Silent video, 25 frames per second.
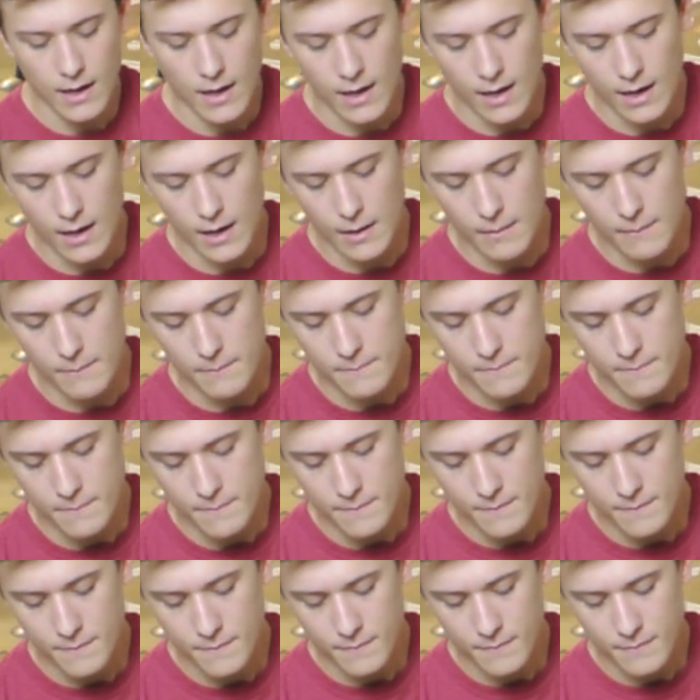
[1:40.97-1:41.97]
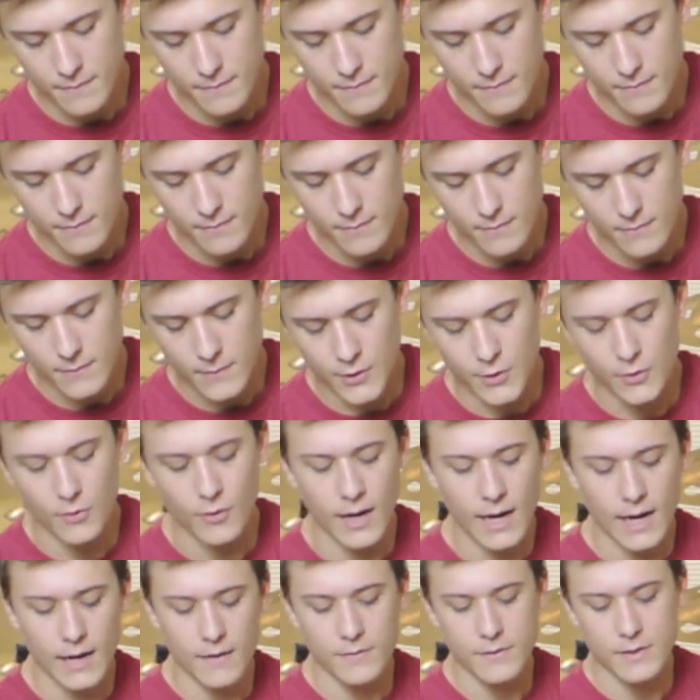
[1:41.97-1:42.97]
you
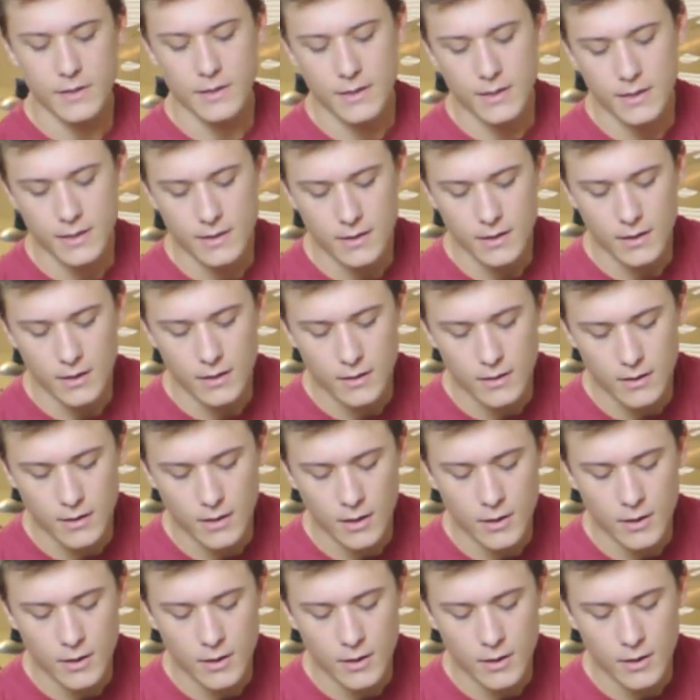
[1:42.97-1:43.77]
don't have to